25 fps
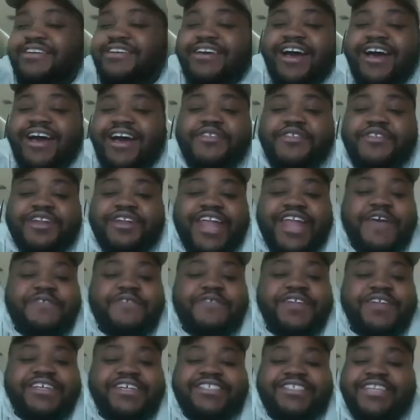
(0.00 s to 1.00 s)
other
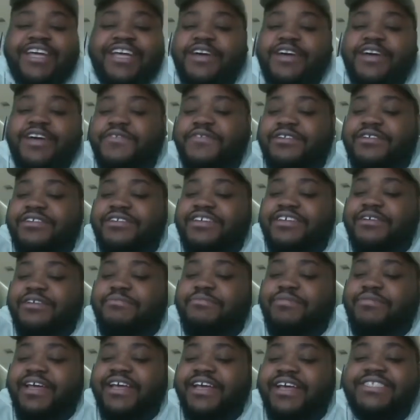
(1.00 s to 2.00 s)
Netflix stuff and
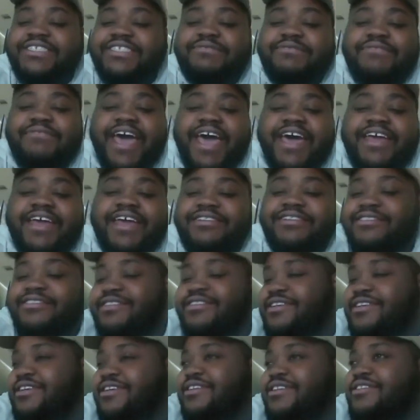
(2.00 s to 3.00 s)
playing some Madden.
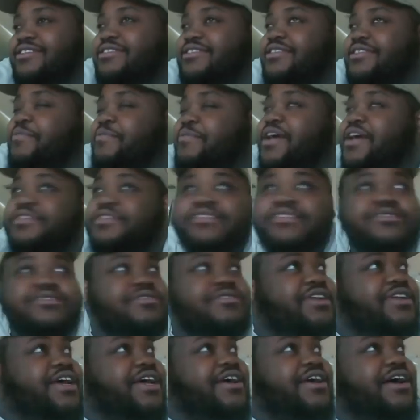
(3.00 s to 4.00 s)
The Panthers
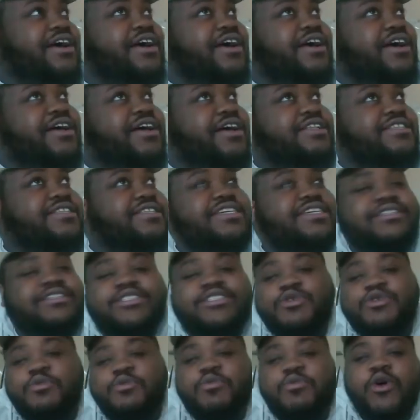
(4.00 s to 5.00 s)
on their 10th
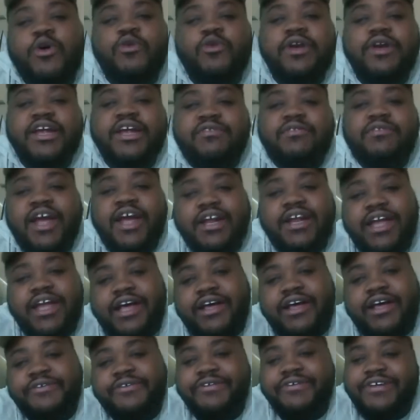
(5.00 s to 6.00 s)
Super Bowl ring right
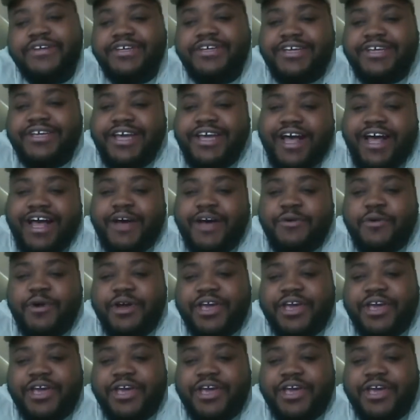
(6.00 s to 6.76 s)
now. We're gonna